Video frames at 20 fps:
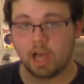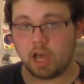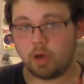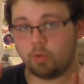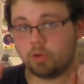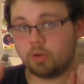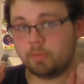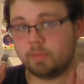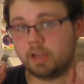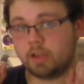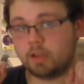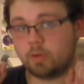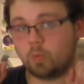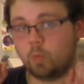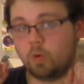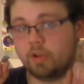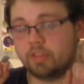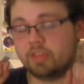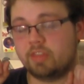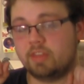I want to make
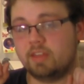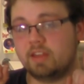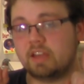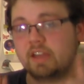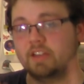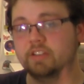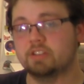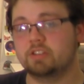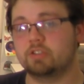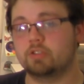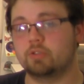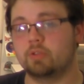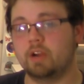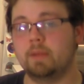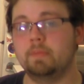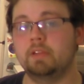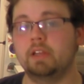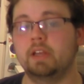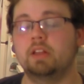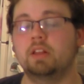one thing
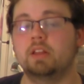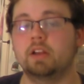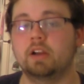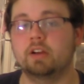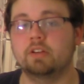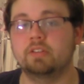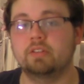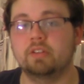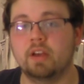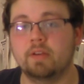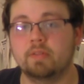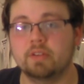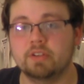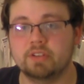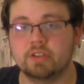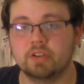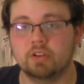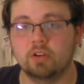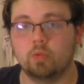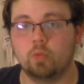extremely clear to every
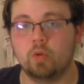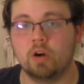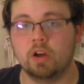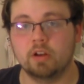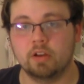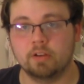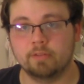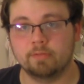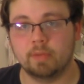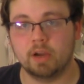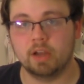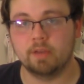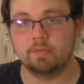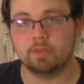single one of my